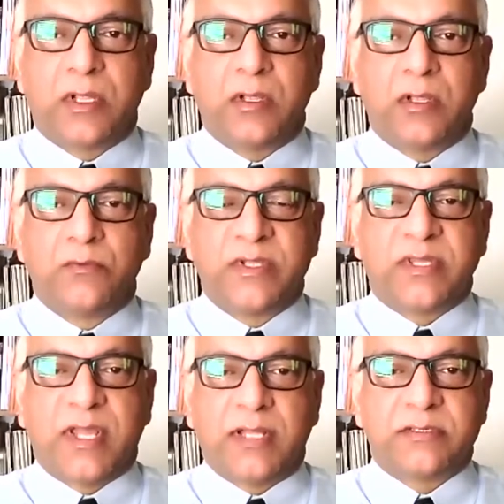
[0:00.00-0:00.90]
with that
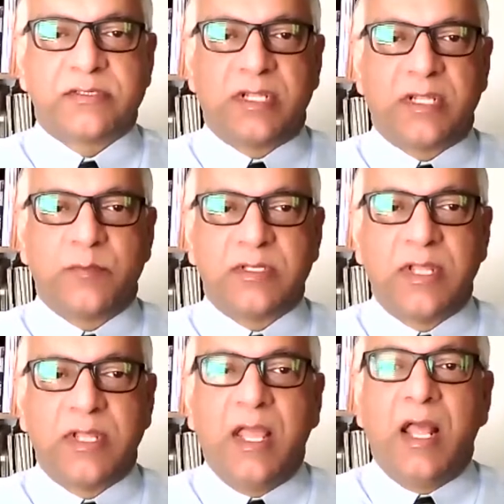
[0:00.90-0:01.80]
statement.
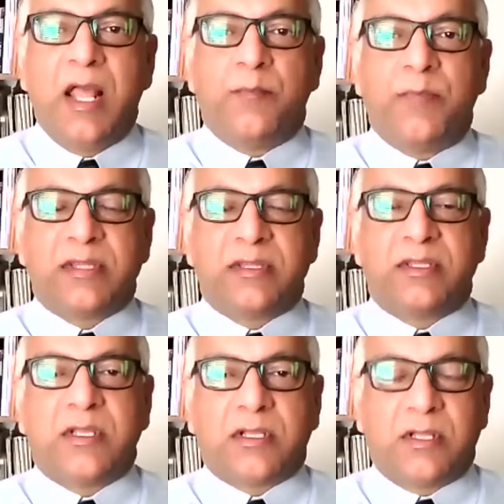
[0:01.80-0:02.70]
But the
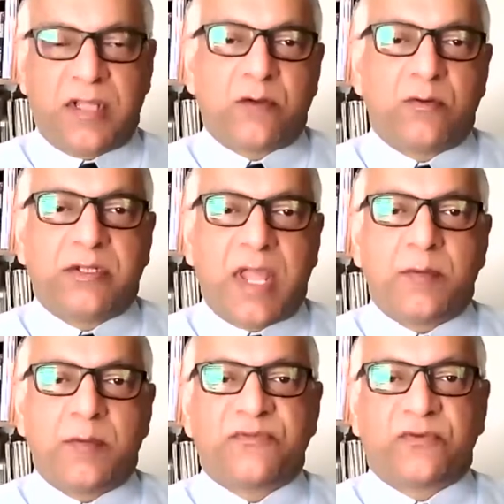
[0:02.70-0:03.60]
collateral damage,
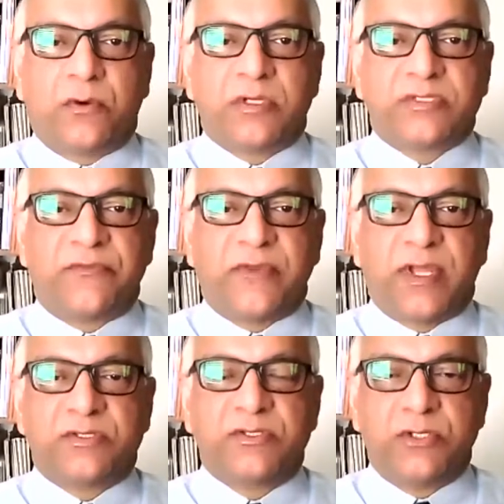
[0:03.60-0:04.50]
of course, affects
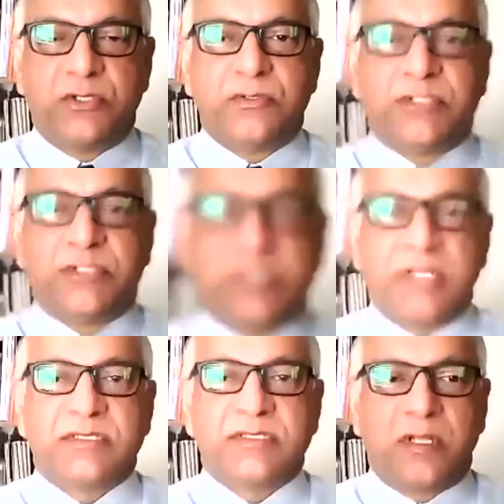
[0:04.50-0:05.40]
Jews, Sikhs, and
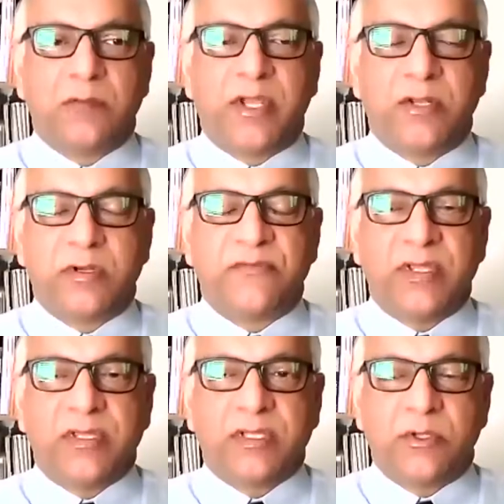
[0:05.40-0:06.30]
other minority faith
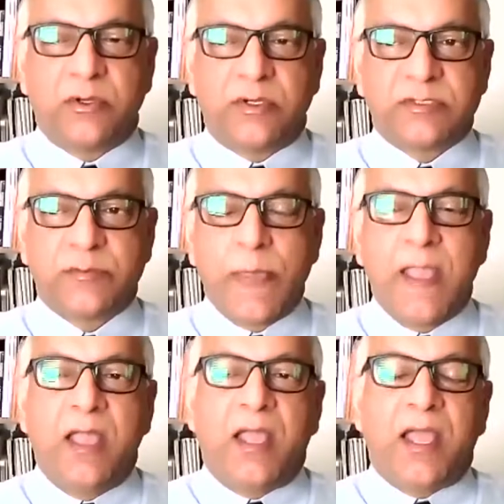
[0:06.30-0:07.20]
communities.
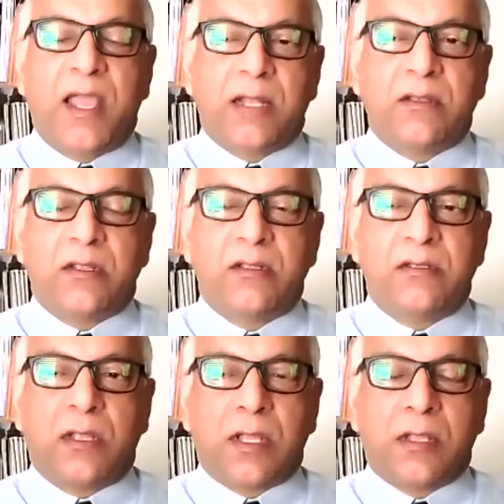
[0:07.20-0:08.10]
And
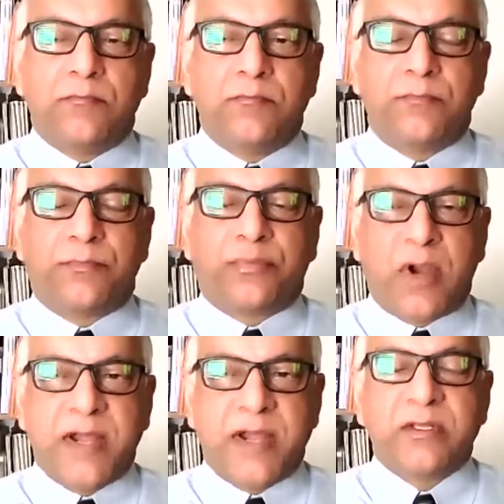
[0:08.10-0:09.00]
prior
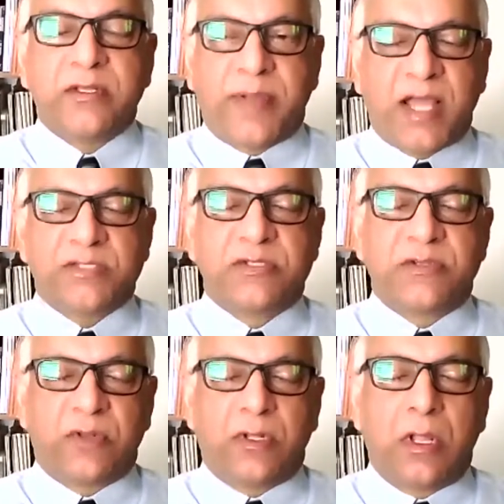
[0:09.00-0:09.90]
to the passage of the
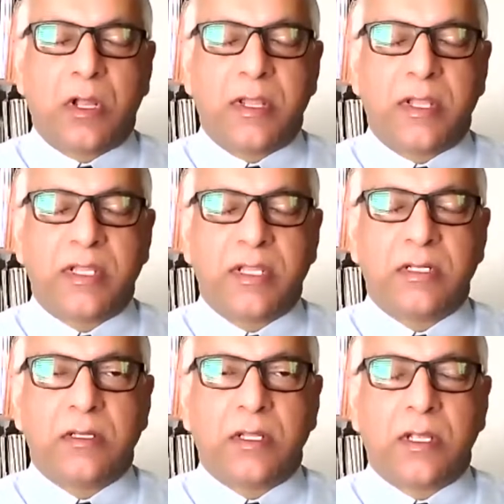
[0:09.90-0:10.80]
law
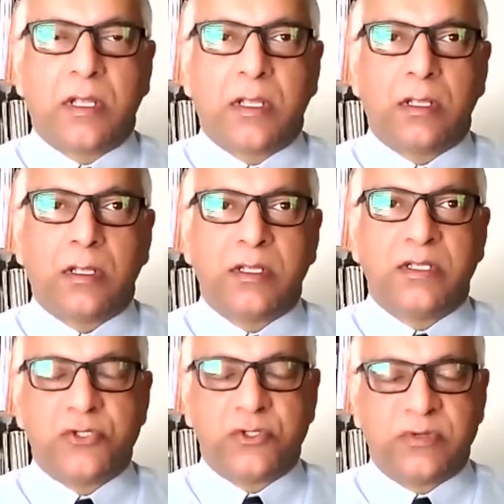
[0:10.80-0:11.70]
in
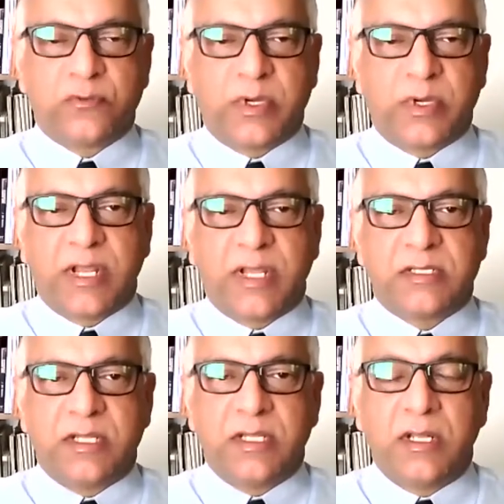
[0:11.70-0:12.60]
June of 2019,